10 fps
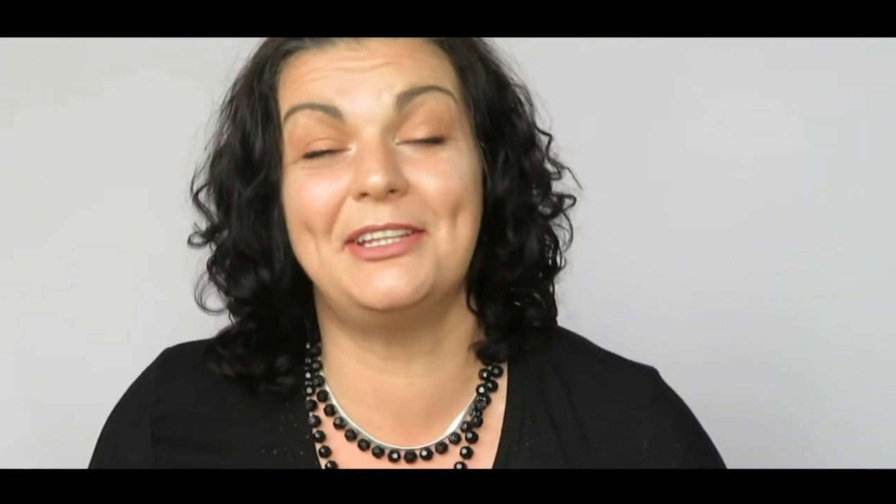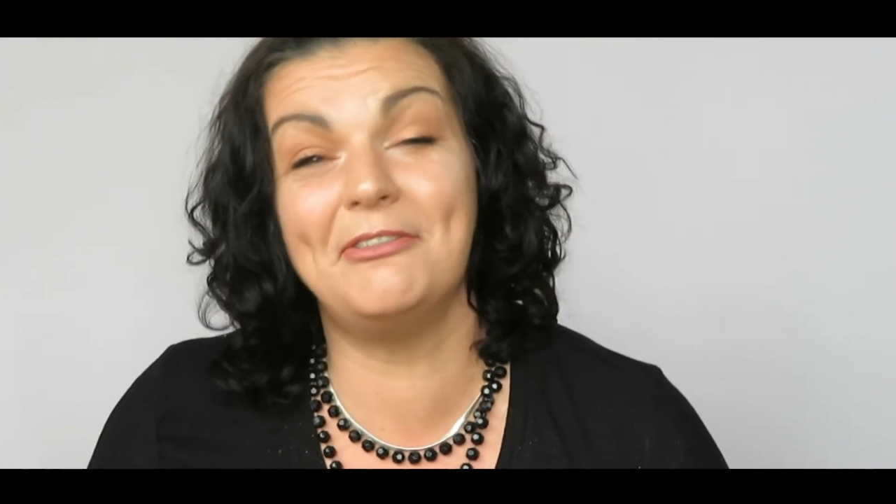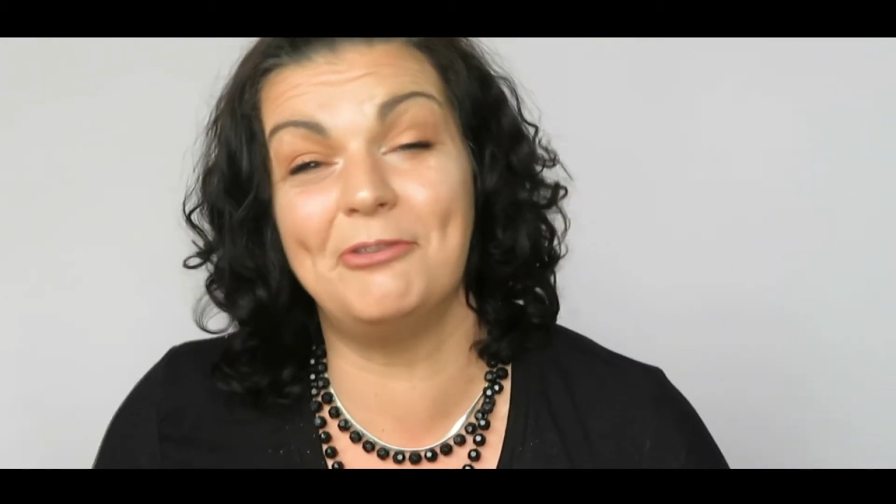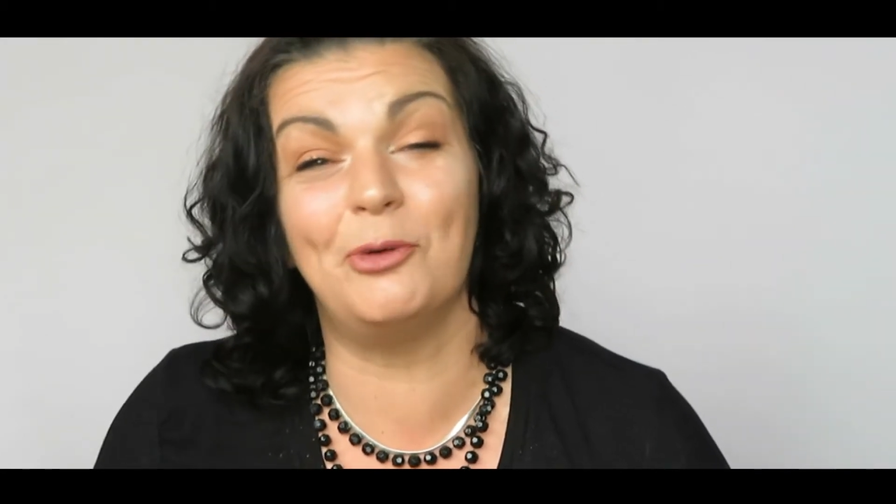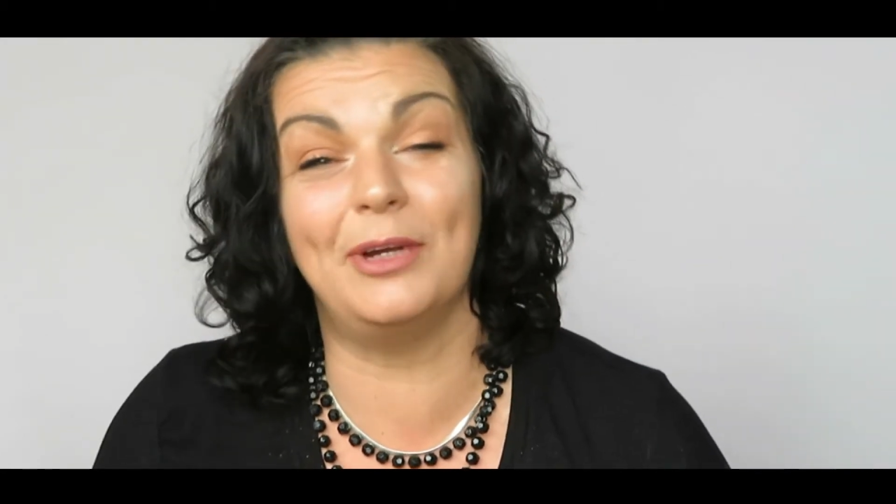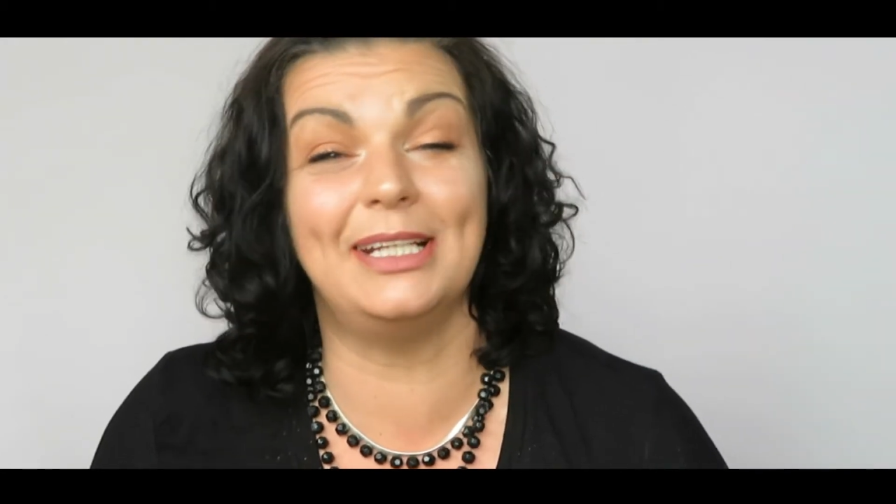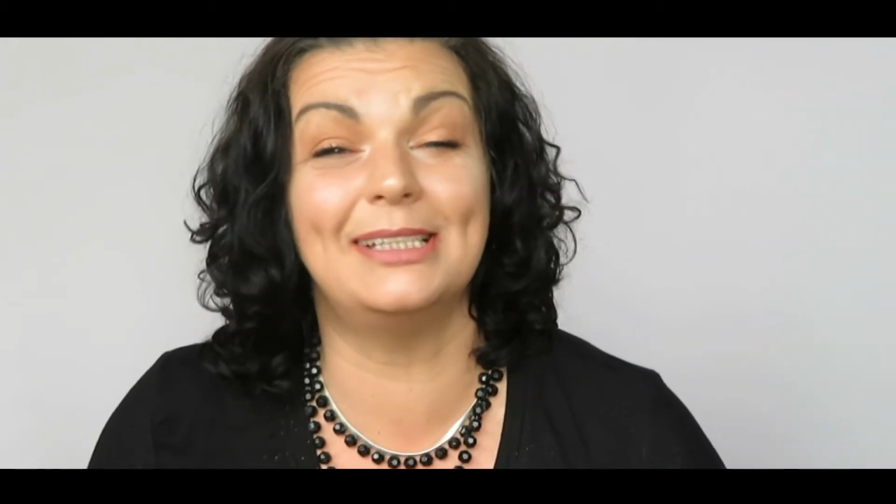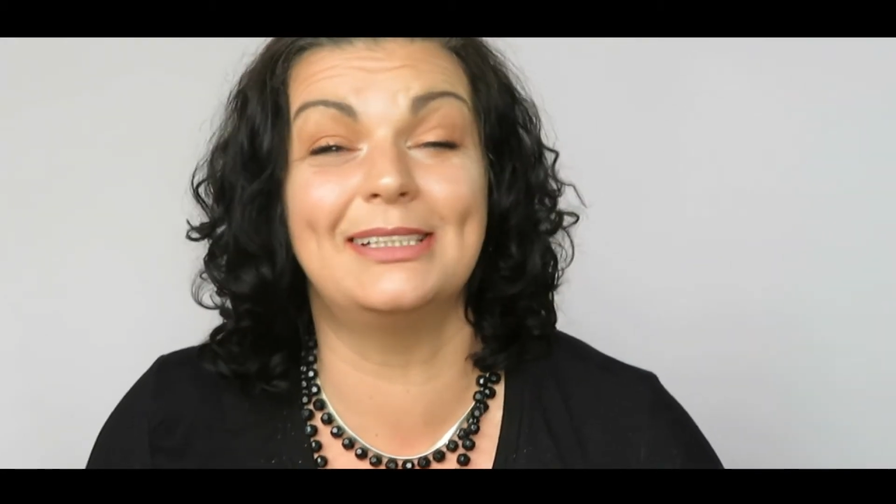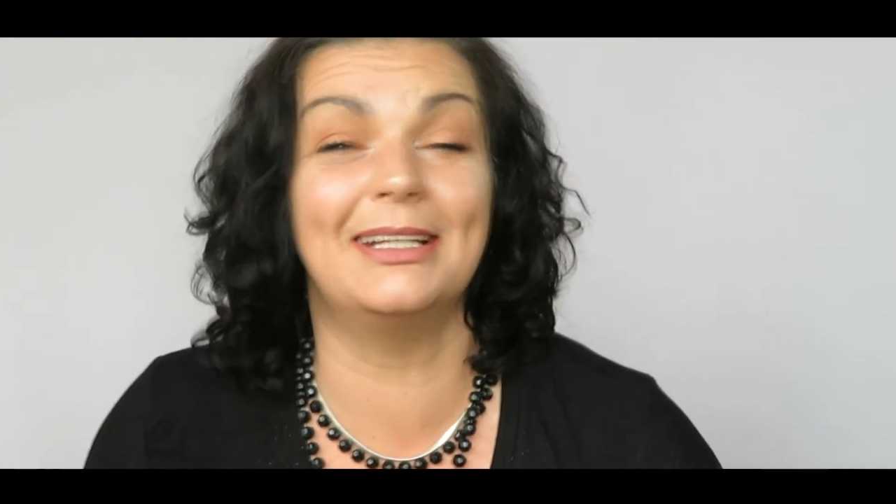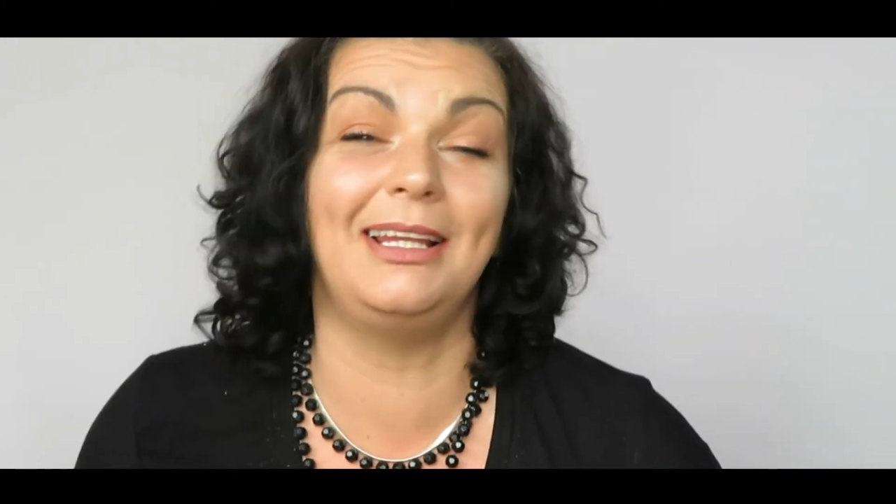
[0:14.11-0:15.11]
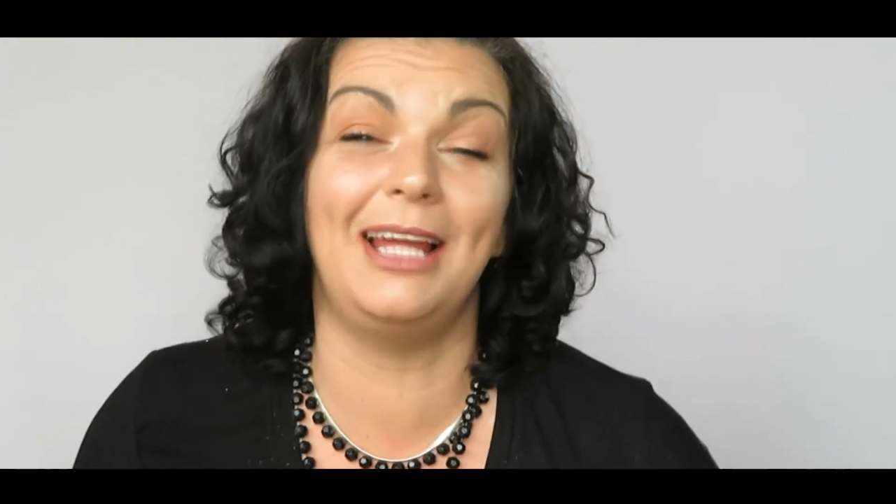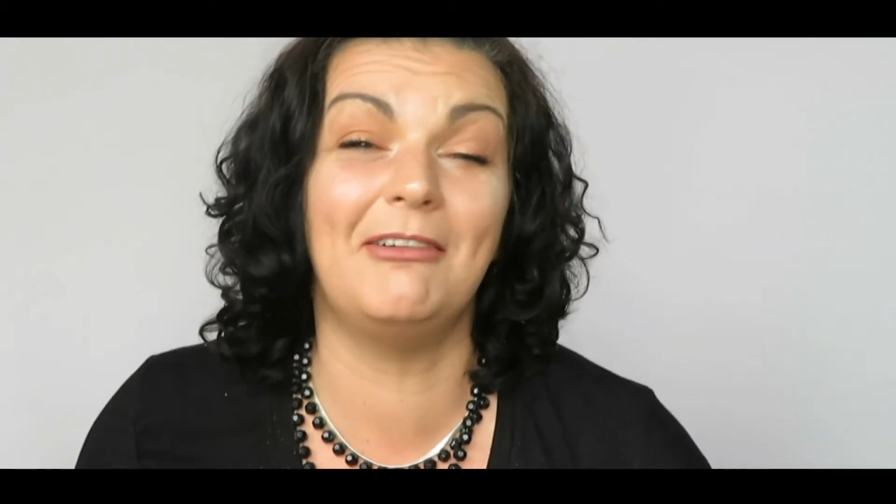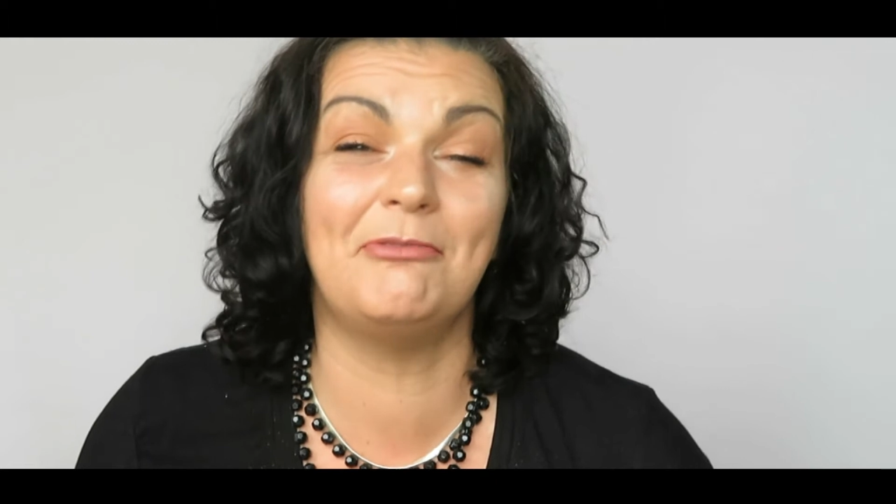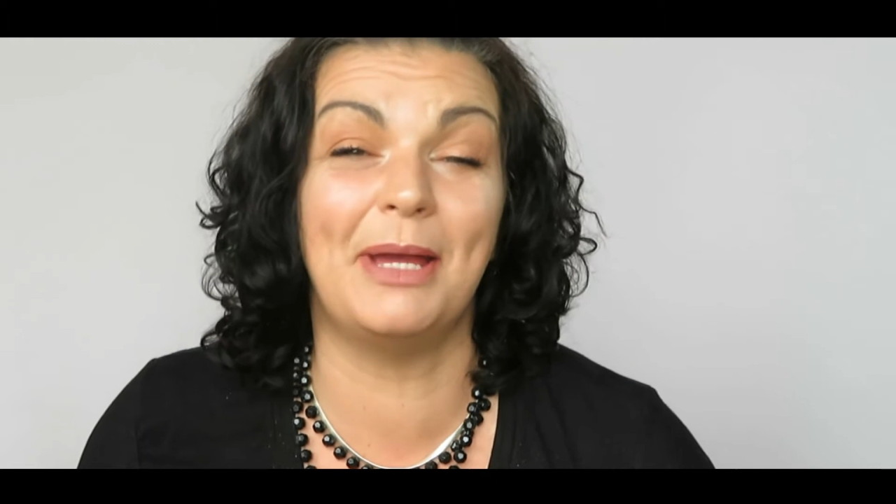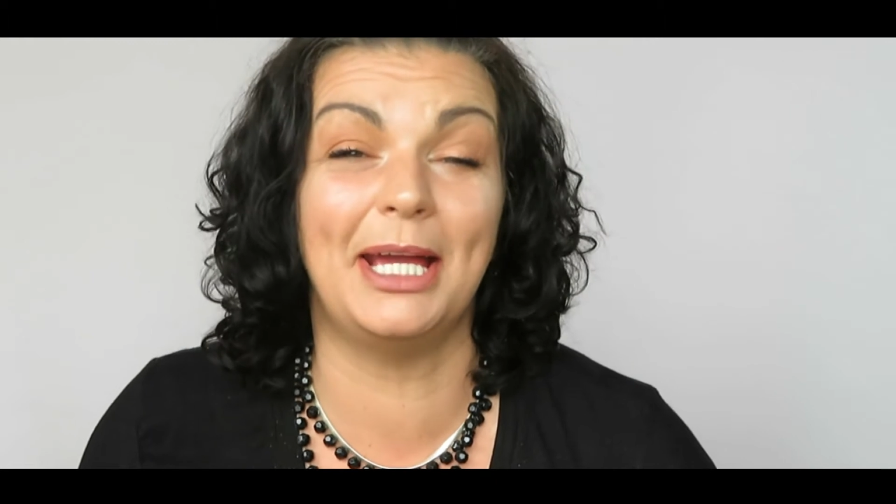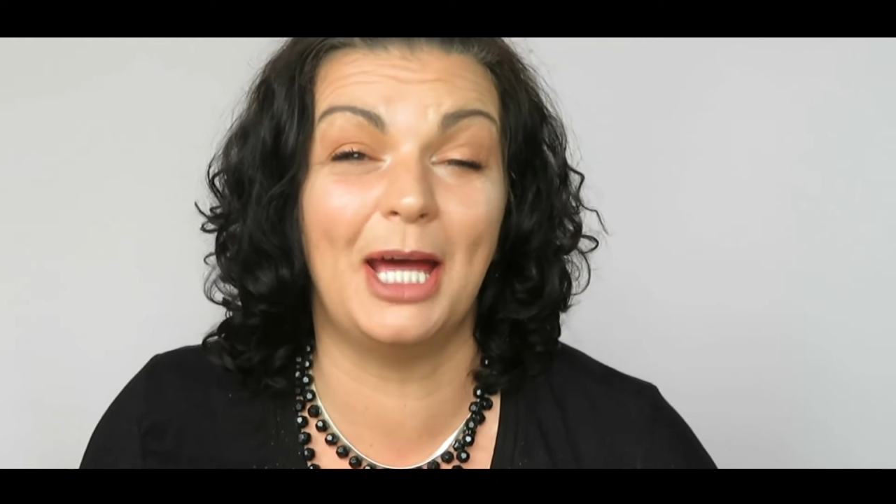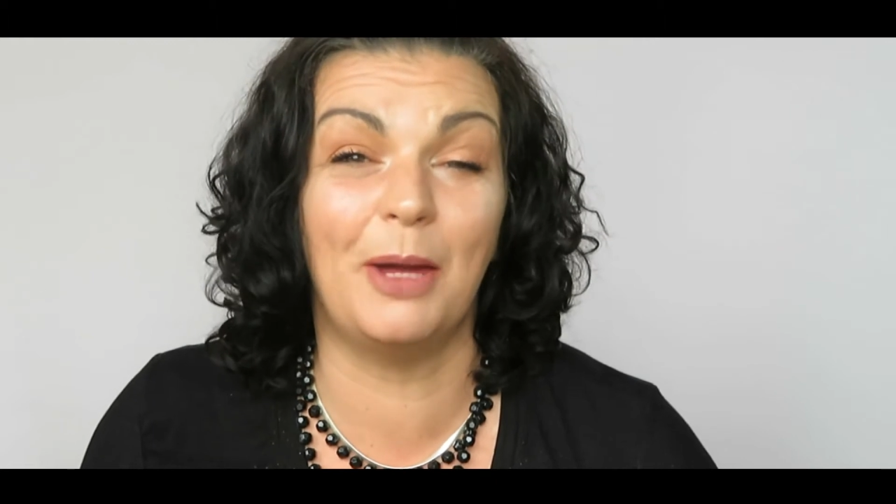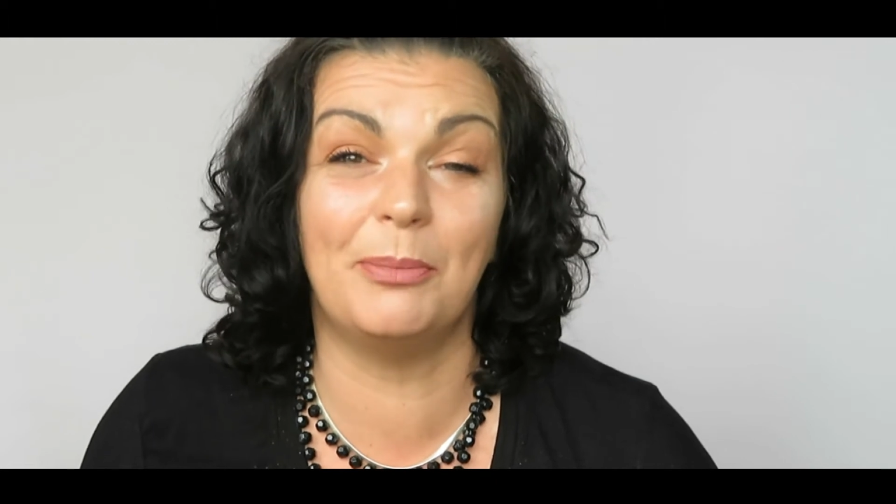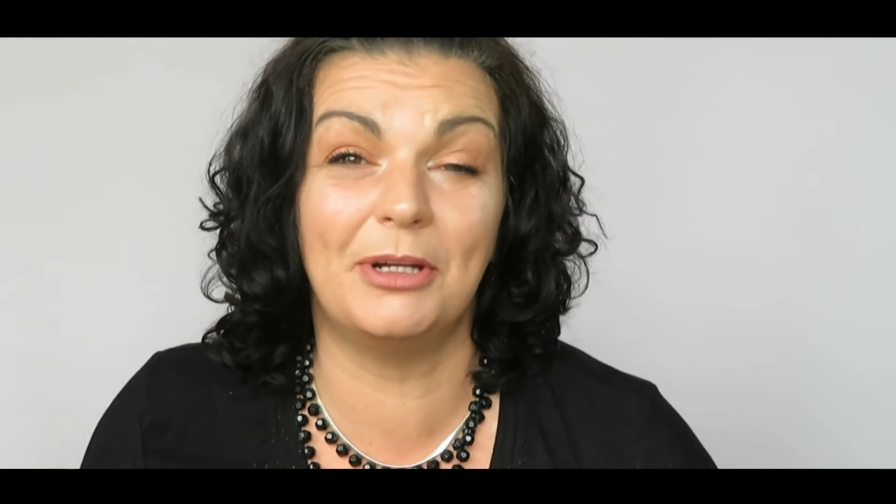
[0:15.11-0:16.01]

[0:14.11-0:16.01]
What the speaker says: to their 40s that love makeup